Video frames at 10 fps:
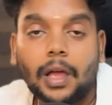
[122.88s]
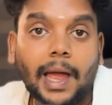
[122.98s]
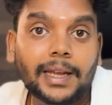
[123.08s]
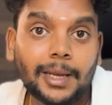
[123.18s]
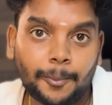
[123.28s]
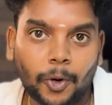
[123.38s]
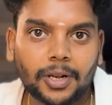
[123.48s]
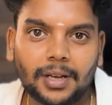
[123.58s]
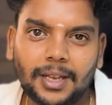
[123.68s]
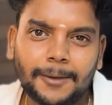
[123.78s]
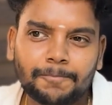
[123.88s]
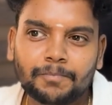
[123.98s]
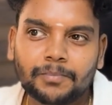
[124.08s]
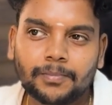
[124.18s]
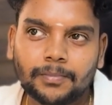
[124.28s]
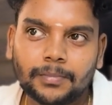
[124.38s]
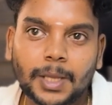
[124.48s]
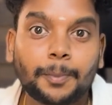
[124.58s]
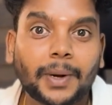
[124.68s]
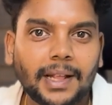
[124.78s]
And importantly,
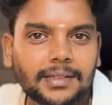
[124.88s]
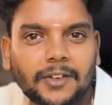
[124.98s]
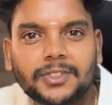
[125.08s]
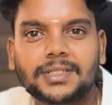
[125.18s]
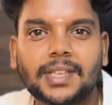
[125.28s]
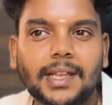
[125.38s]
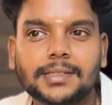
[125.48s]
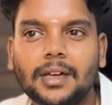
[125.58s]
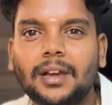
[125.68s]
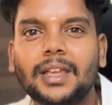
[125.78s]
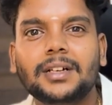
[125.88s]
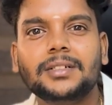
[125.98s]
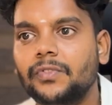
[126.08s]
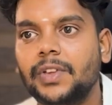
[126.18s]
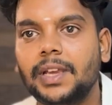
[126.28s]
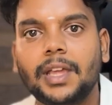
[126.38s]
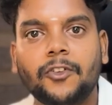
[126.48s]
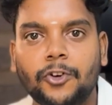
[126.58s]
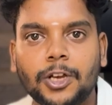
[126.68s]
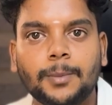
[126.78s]
the price of the stays are like very
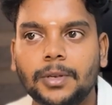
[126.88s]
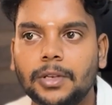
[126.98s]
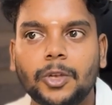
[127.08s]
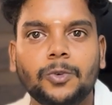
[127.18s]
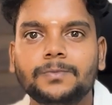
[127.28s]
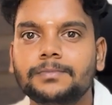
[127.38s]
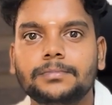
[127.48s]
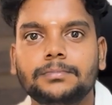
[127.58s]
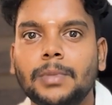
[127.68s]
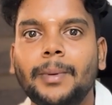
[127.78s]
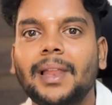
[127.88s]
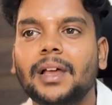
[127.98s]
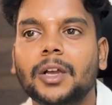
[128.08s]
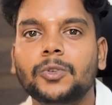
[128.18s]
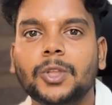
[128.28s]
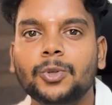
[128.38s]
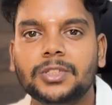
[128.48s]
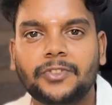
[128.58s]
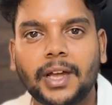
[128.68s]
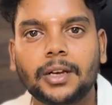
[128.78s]
affordable, maybe like around
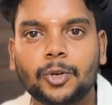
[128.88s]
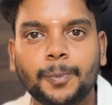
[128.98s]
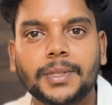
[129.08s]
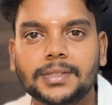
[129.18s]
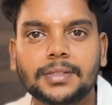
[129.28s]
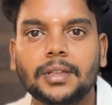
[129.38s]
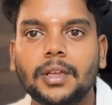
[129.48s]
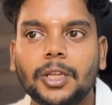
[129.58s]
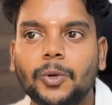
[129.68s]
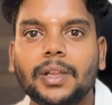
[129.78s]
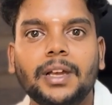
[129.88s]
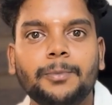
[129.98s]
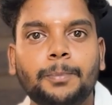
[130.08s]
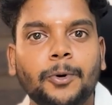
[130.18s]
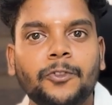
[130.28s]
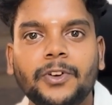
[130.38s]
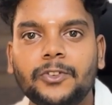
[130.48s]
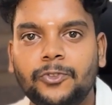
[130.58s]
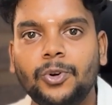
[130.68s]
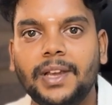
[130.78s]
1500 rupees. You'll get a
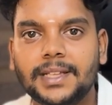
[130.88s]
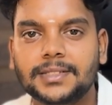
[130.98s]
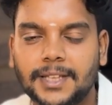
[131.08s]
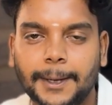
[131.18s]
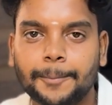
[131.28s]
perfect full day stay.